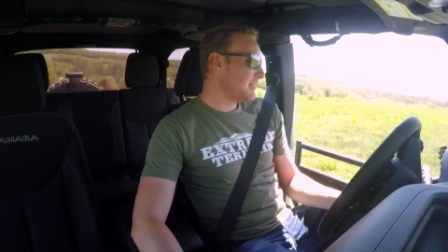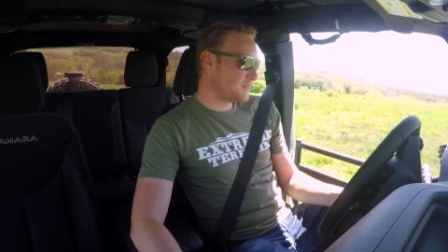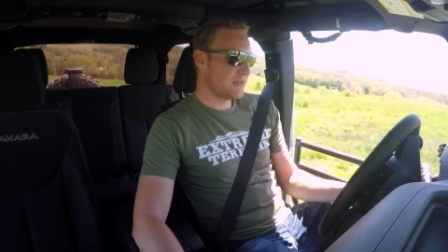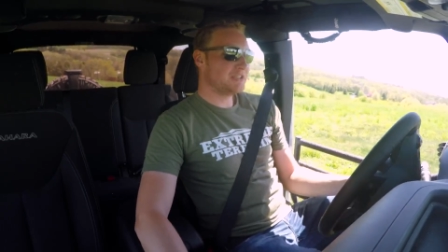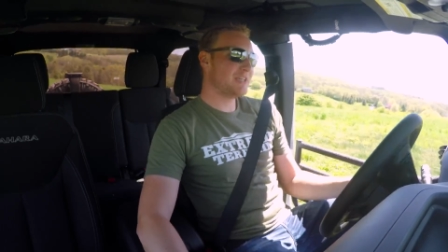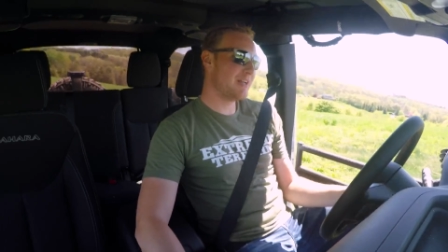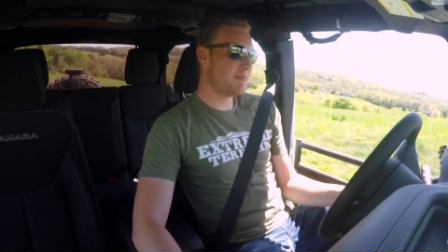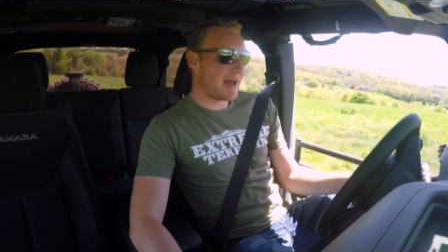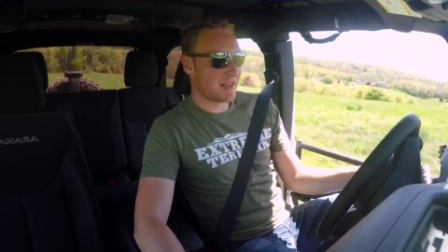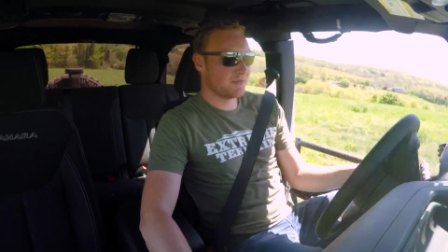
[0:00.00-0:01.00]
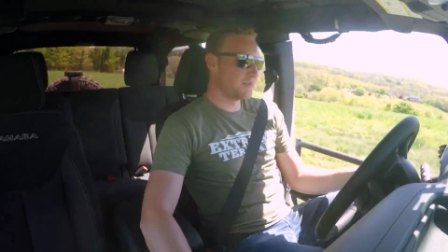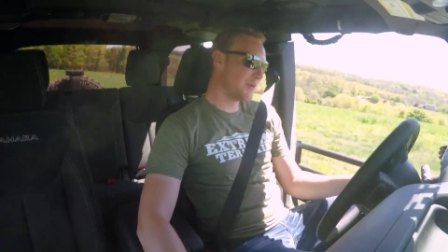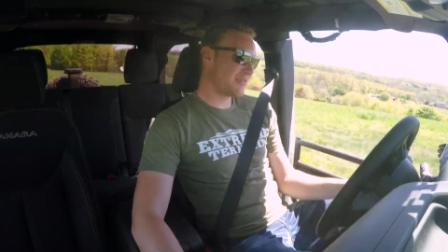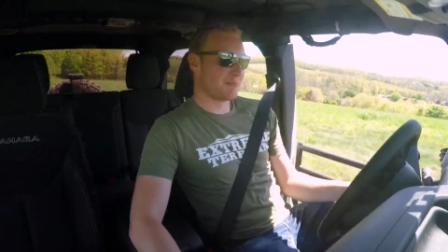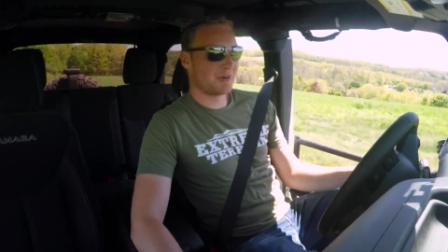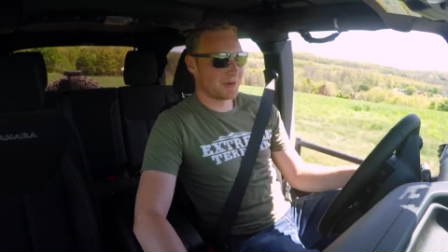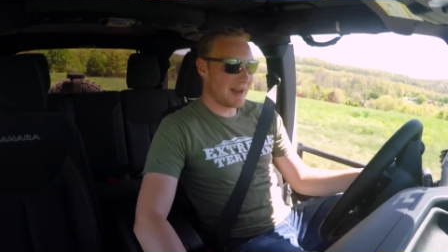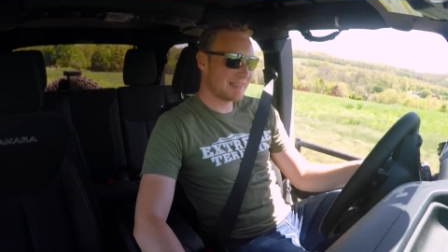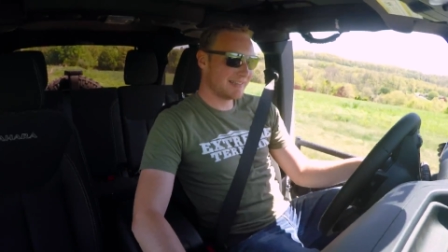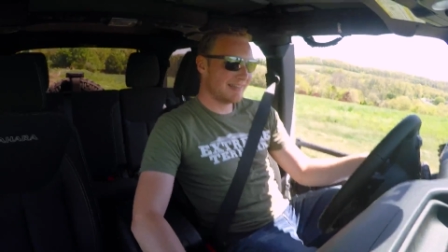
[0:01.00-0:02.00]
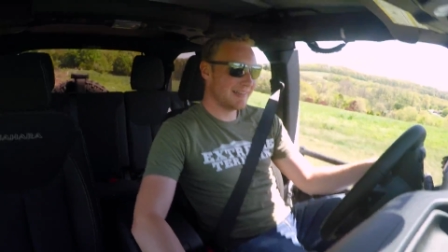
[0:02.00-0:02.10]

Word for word: It's fishtailing back and forth, I'm correcting